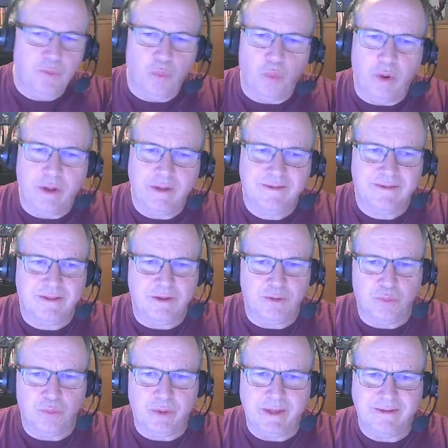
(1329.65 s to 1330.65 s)
What's the
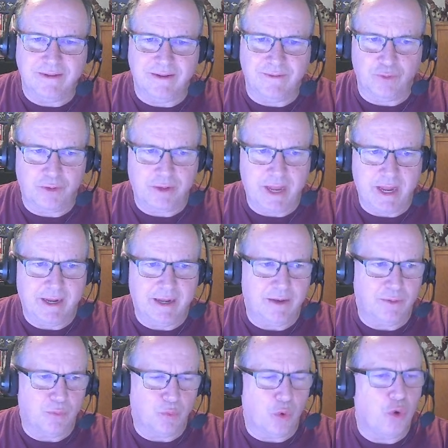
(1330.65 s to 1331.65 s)
reason for
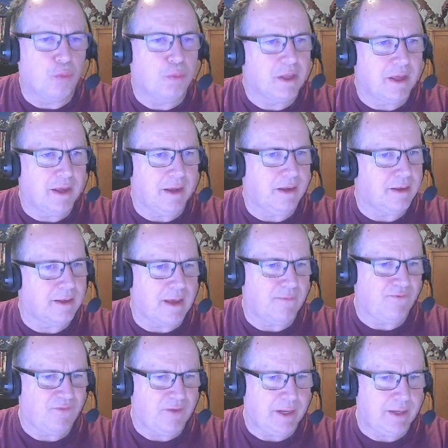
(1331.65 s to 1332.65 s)
taking role-playing type
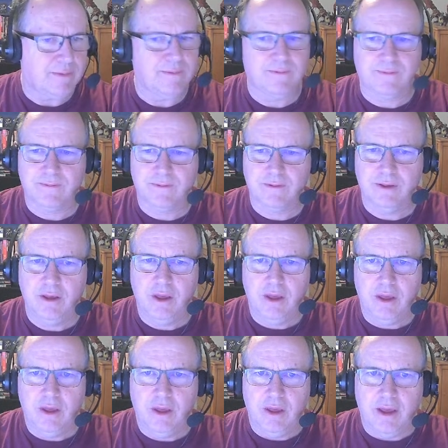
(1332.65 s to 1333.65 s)
feats?
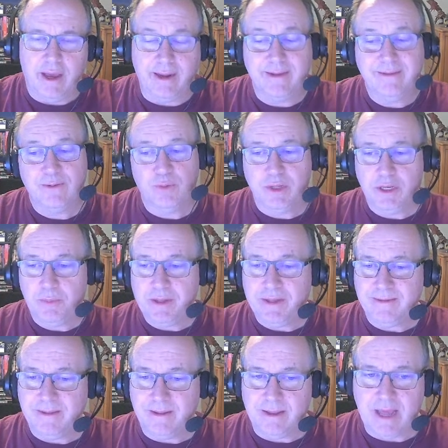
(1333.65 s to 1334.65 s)
I guess it really
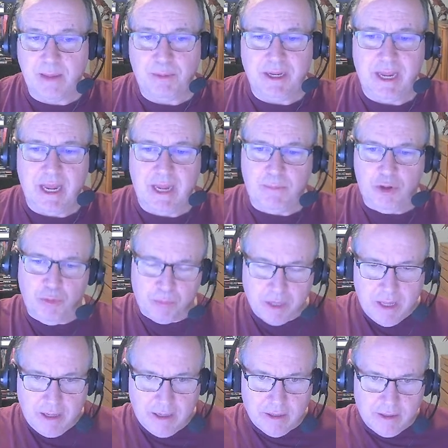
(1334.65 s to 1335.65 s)
depends on the type of game you
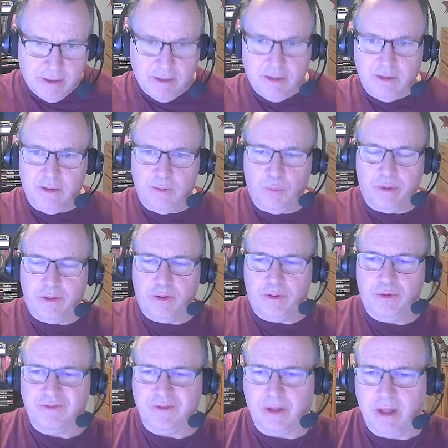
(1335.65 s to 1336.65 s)
play in, whether
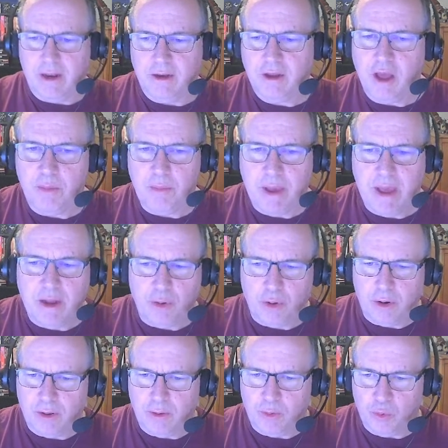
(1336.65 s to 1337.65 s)
there's a lot of combat or a
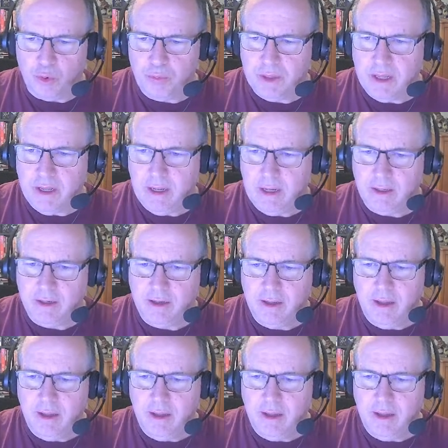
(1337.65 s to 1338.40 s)
lot of role-playing.